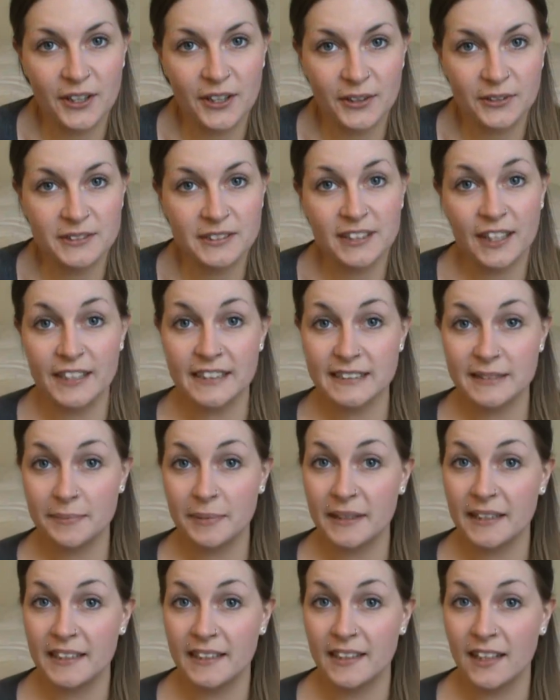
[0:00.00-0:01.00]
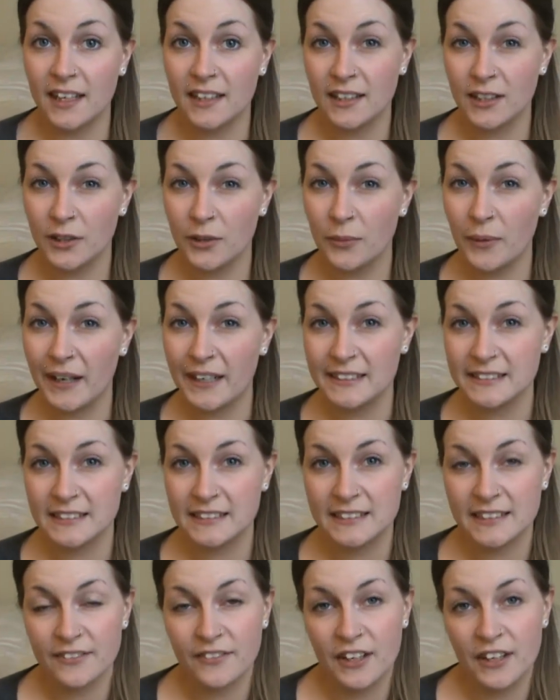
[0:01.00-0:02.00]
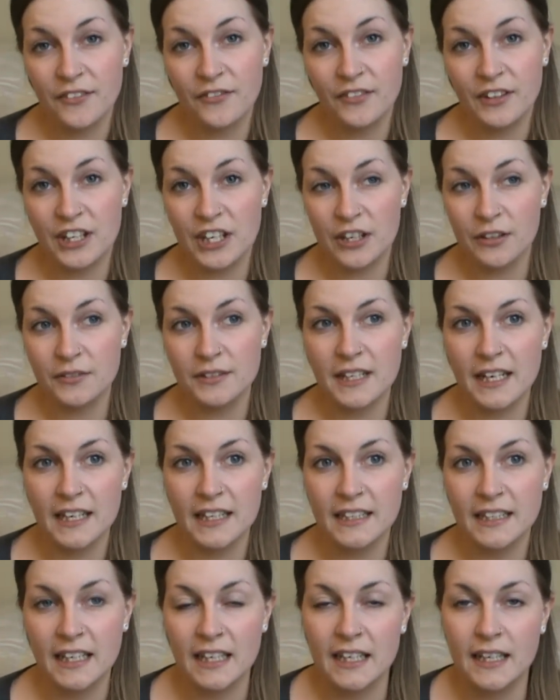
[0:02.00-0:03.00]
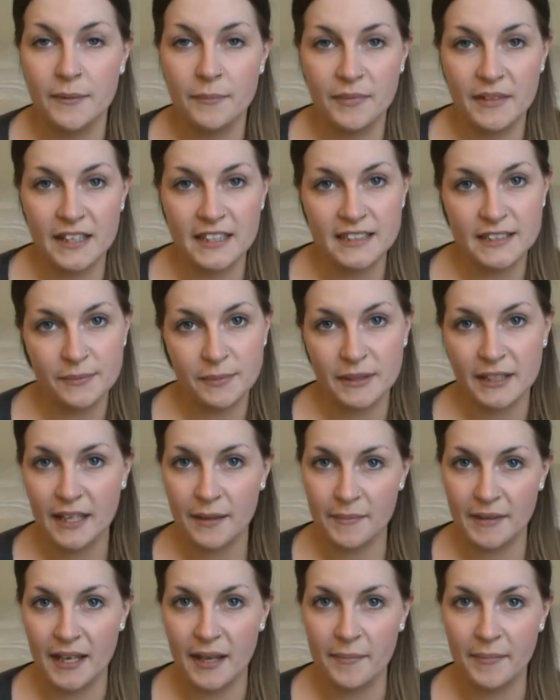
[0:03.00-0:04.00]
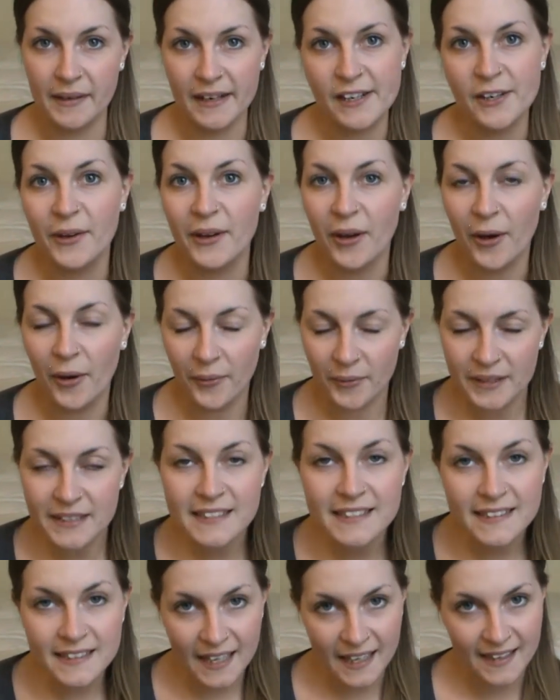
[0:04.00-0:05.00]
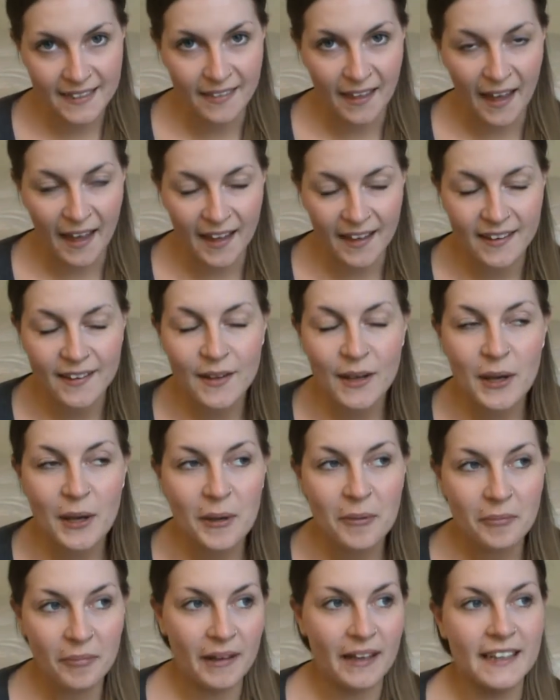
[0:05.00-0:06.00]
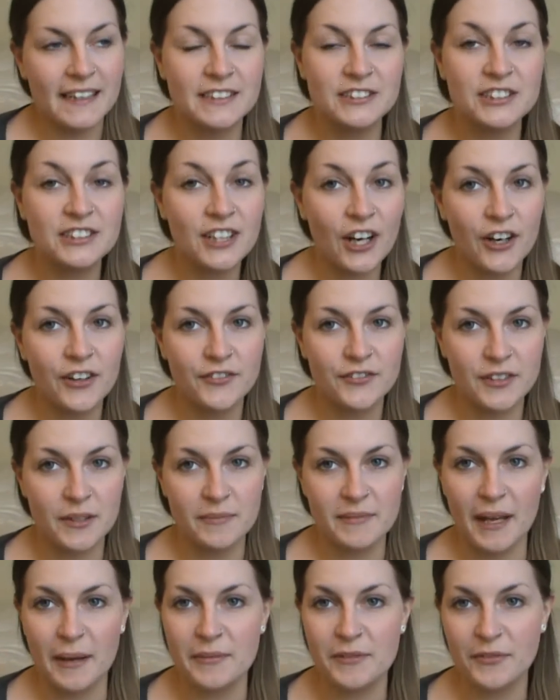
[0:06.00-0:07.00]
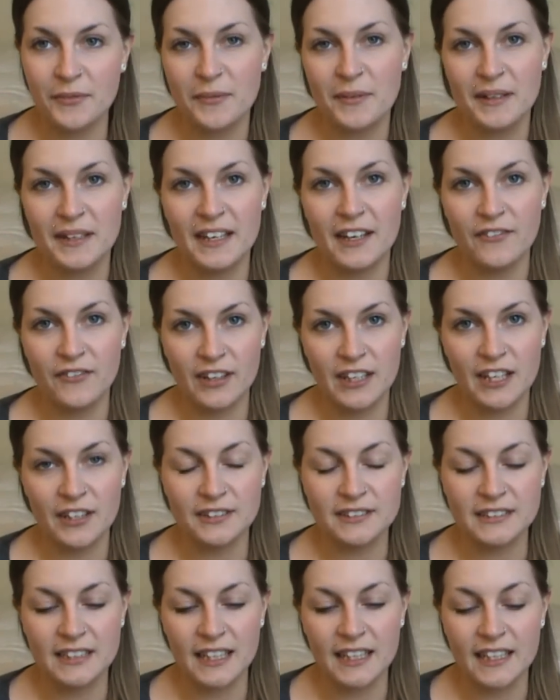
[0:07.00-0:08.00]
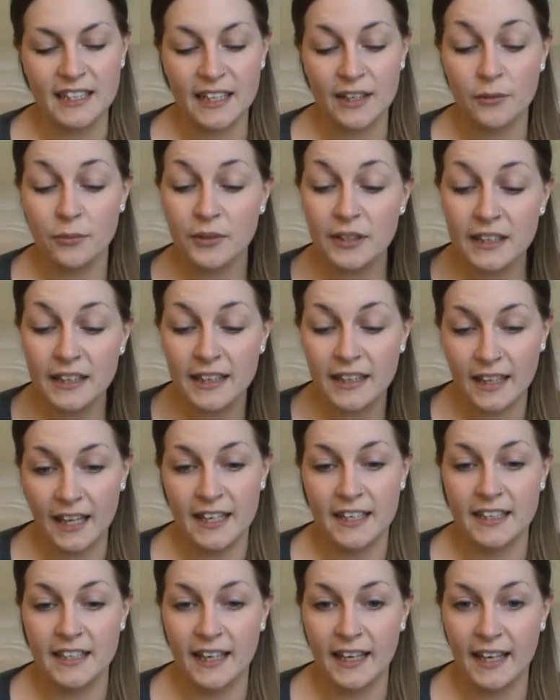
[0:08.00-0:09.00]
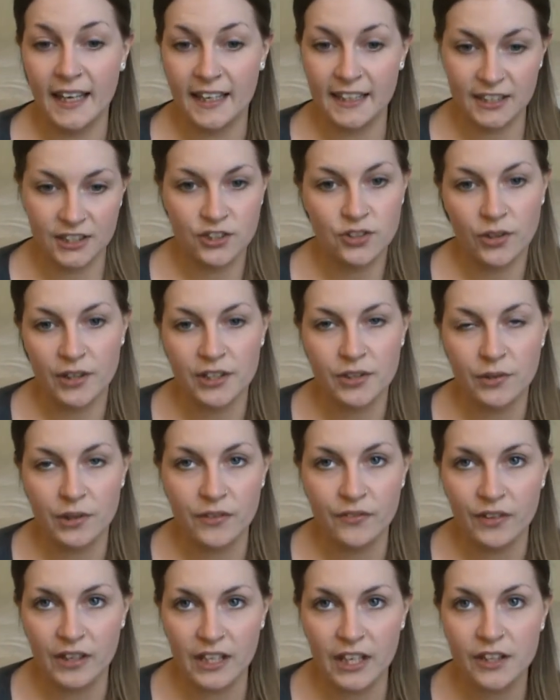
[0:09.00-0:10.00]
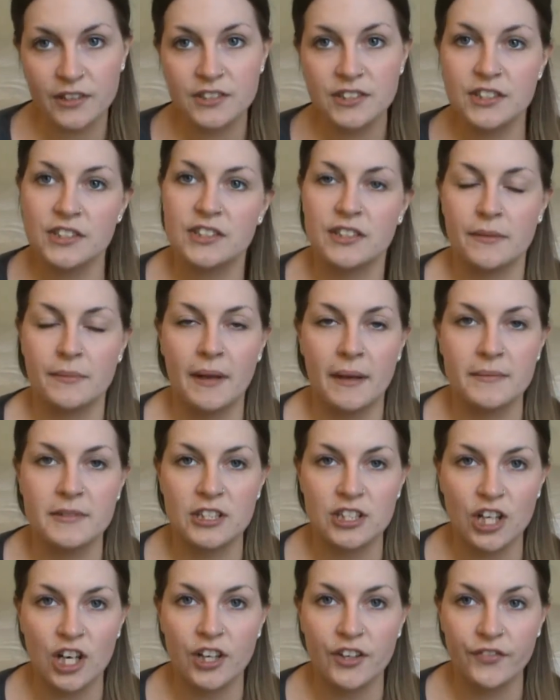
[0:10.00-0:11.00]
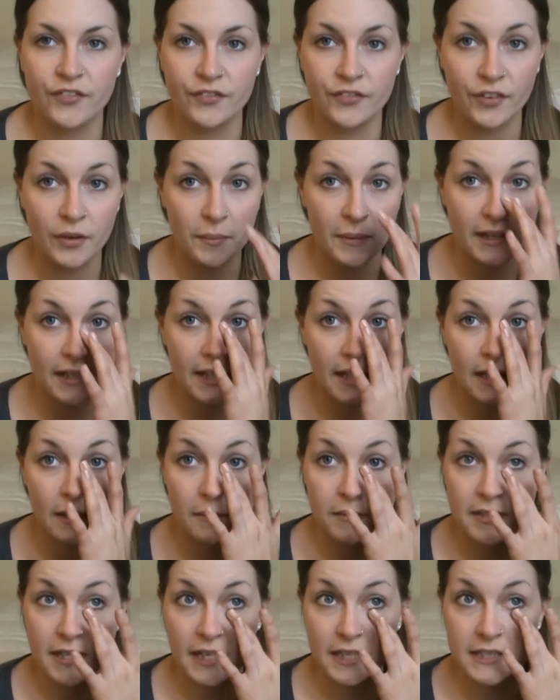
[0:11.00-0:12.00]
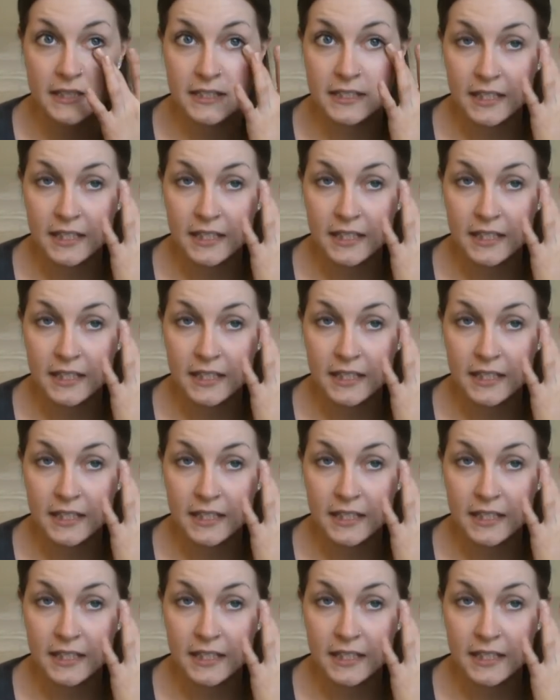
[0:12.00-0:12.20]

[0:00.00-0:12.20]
So sorry it's been a little while since I've got a video done. Things have been coming up and I know I always say that, but it's just hard sometimes for me to get videos done, and I really like and enjoy doing videos, just sometimes it's harder for me to get them done.